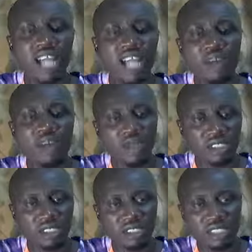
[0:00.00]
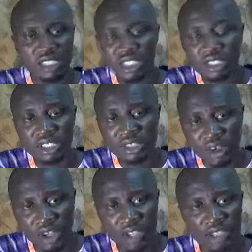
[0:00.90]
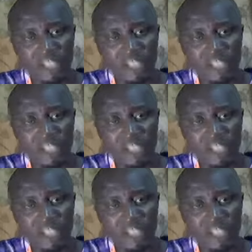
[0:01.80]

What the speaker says: high quality engine oil.